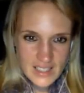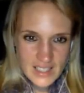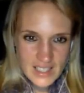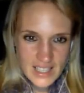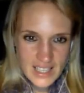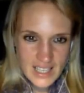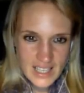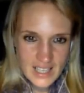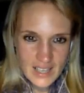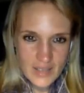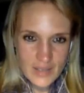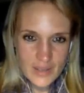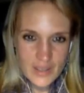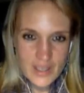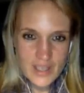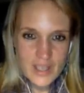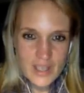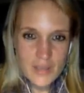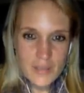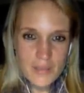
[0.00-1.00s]
Hello.
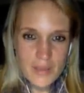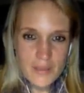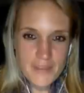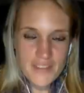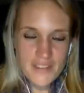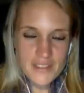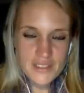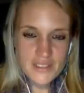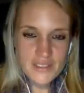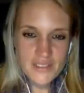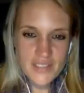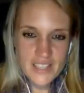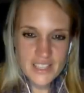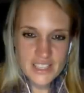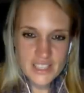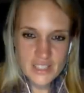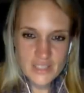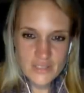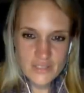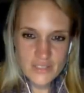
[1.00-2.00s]
My
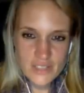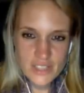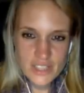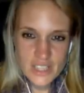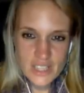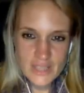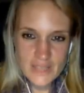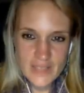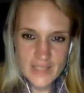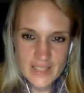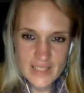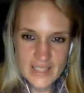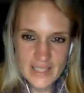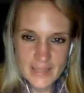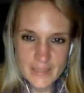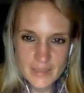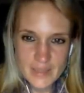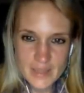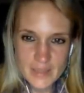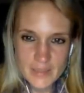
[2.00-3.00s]
motivation for achieving
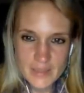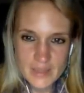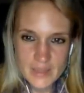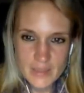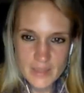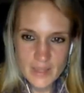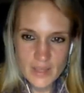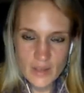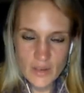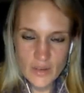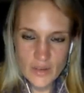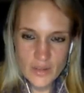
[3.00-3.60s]
themes seems to be gone.